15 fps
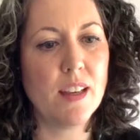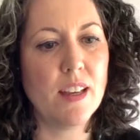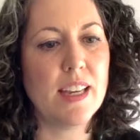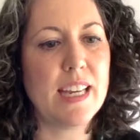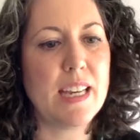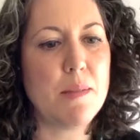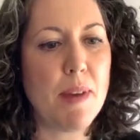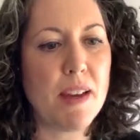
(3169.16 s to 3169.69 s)

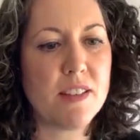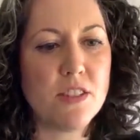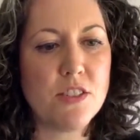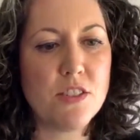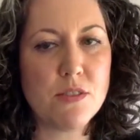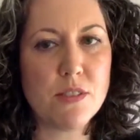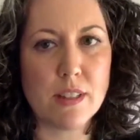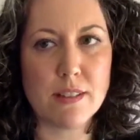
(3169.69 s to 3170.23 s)
in
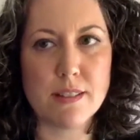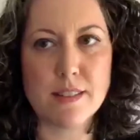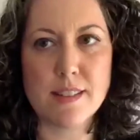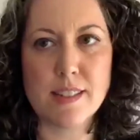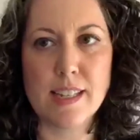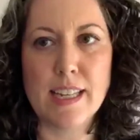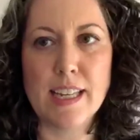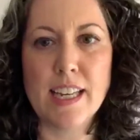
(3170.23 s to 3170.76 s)
Massachusetts.
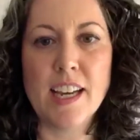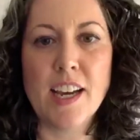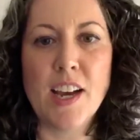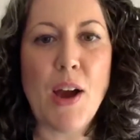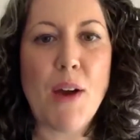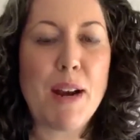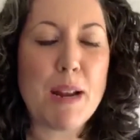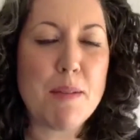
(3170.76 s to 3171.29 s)

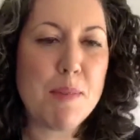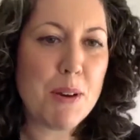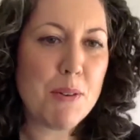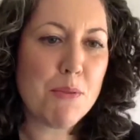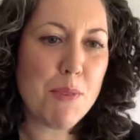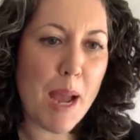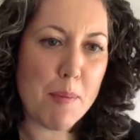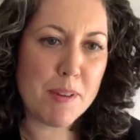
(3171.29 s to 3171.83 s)
All right, I'm going to
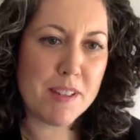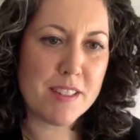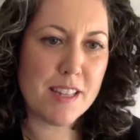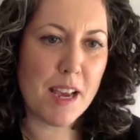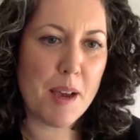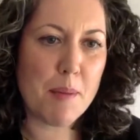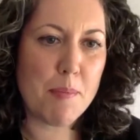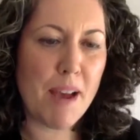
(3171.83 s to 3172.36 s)
wrap us
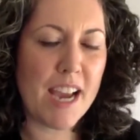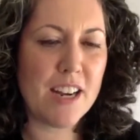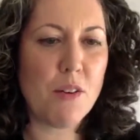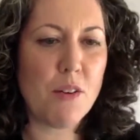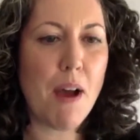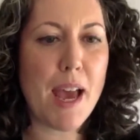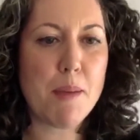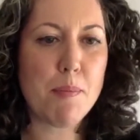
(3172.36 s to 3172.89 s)
up. I know
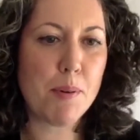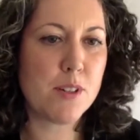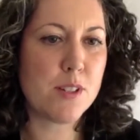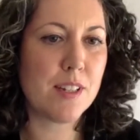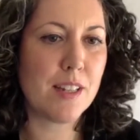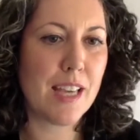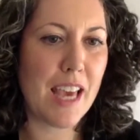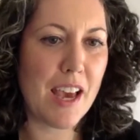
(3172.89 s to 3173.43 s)
I
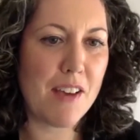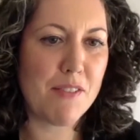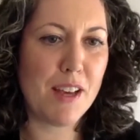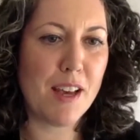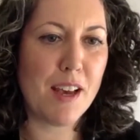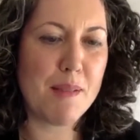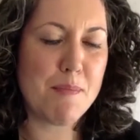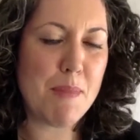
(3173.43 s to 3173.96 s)
personally have
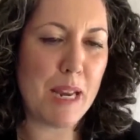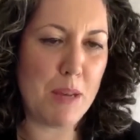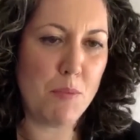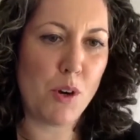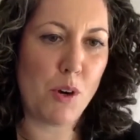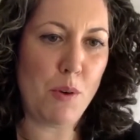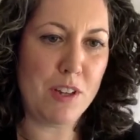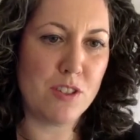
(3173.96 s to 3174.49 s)
many more
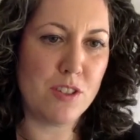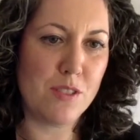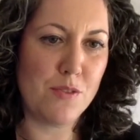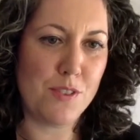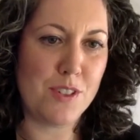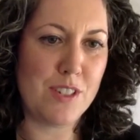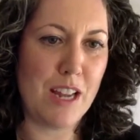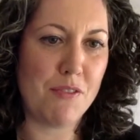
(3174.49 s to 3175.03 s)
questions for
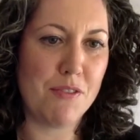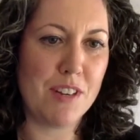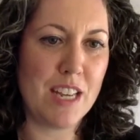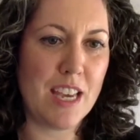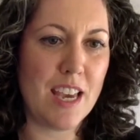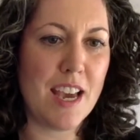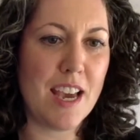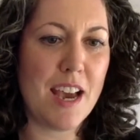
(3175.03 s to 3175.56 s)

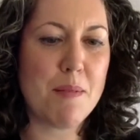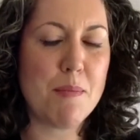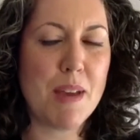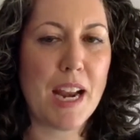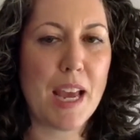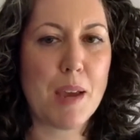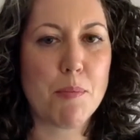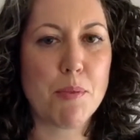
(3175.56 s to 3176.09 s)
Stephanie, and
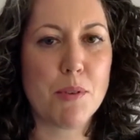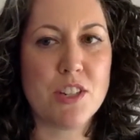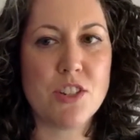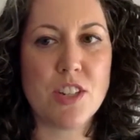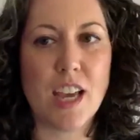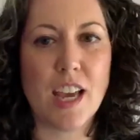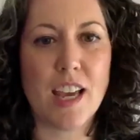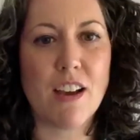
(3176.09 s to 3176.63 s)
I
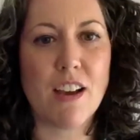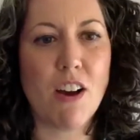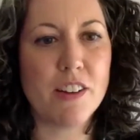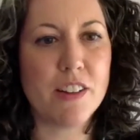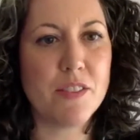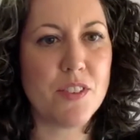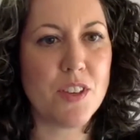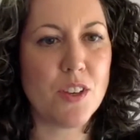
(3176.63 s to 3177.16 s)
appreciate all
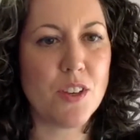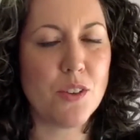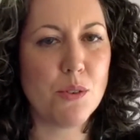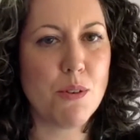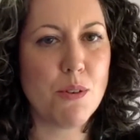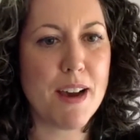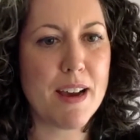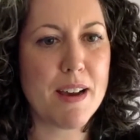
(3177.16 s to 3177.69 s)
of
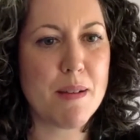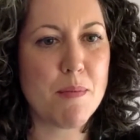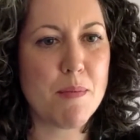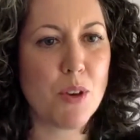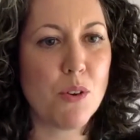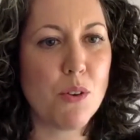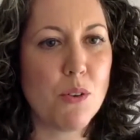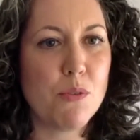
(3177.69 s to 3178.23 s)
you
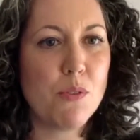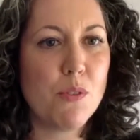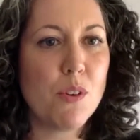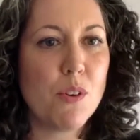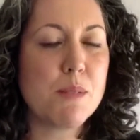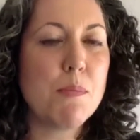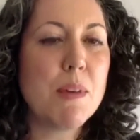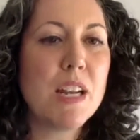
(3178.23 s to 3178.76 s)
who've
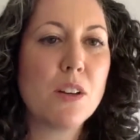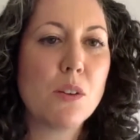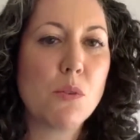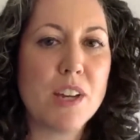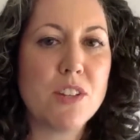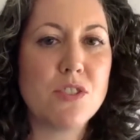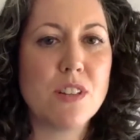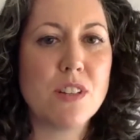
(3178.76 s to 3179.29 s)
submitted
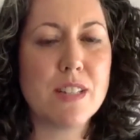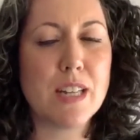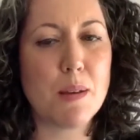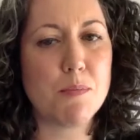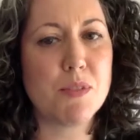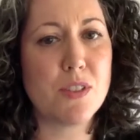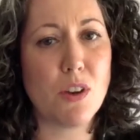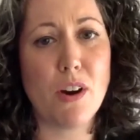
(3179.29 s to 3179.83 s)
questions, and I'm
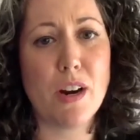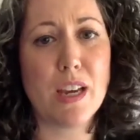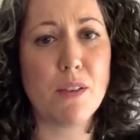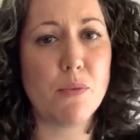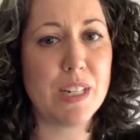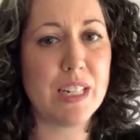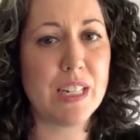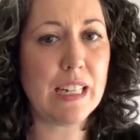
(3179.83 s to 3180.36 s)
sorry if
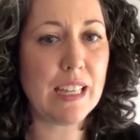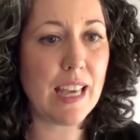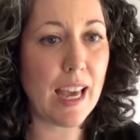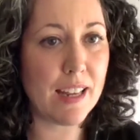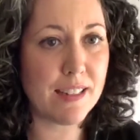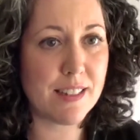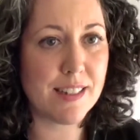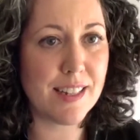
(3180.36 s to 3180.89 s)
we didn't
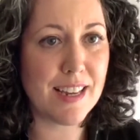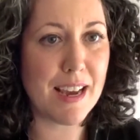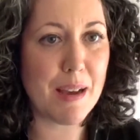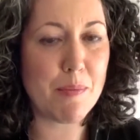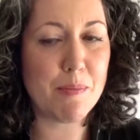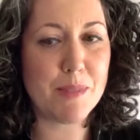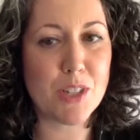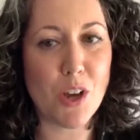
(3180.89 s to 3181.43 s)
get
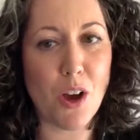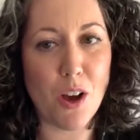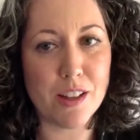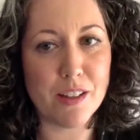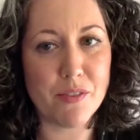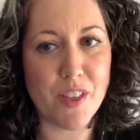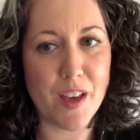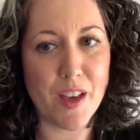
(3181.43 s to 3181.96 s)
to all
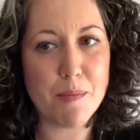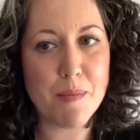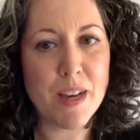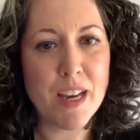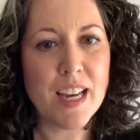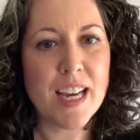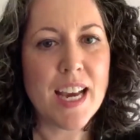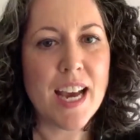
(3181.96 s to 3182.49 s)
of them.
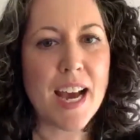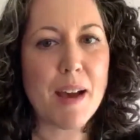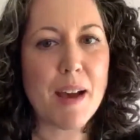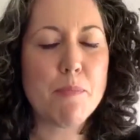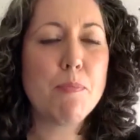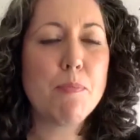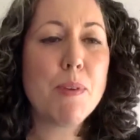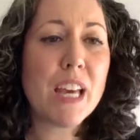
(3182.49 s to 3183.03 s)
A
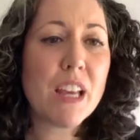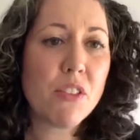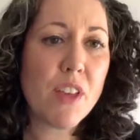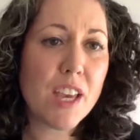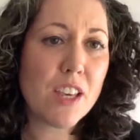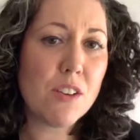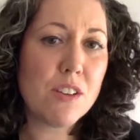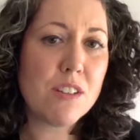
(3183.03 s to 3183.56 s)
big
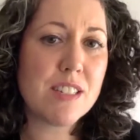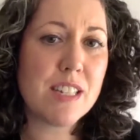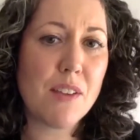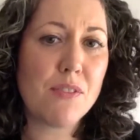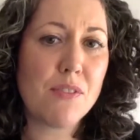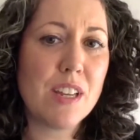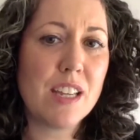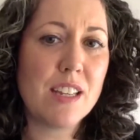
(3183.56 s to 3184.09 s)
thank you to
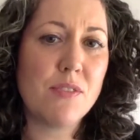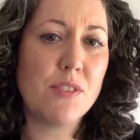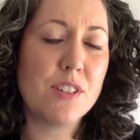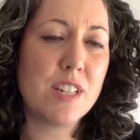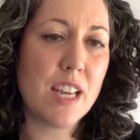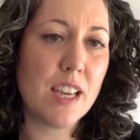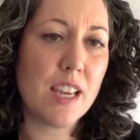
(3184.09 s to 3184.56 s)
Stephanie for taking